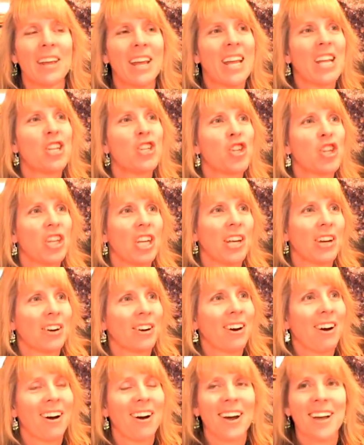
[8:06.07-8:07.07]

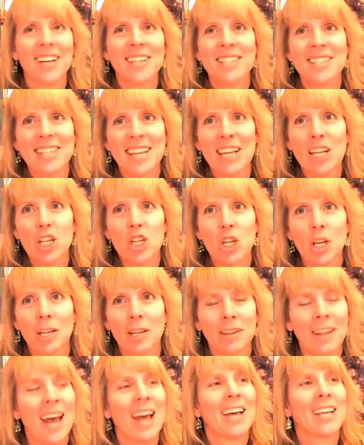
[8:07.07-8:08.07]
engineer our
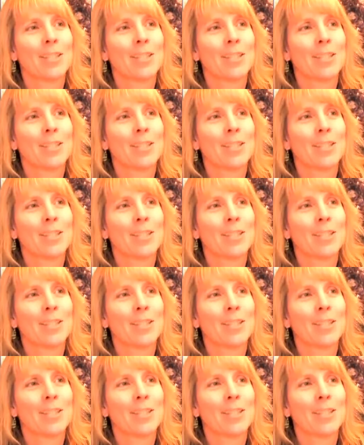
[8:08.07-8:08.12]
extinction that